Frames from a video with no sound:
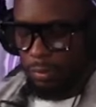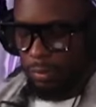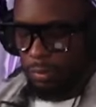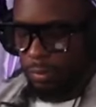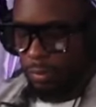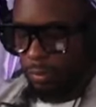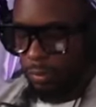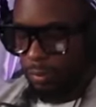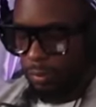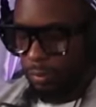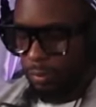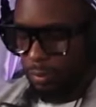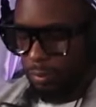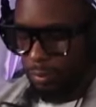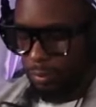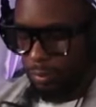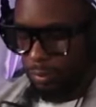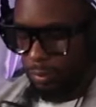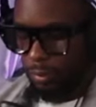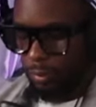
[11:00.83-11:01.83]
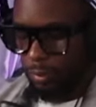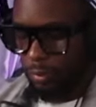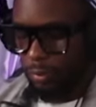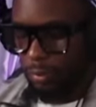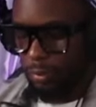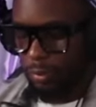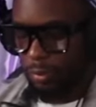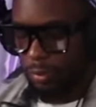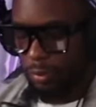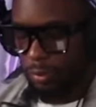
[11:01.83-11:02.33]

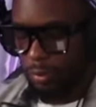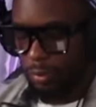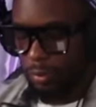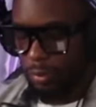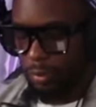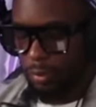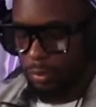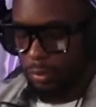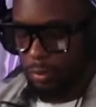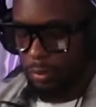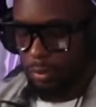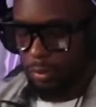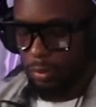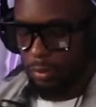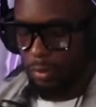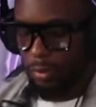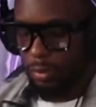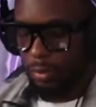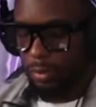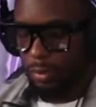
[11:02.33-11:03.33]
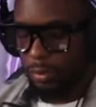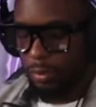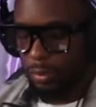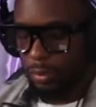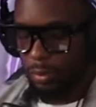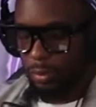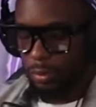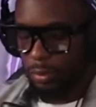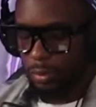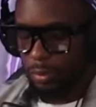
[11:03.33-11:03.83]

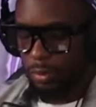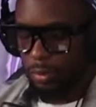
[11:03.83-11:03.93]
This person isn't speaking.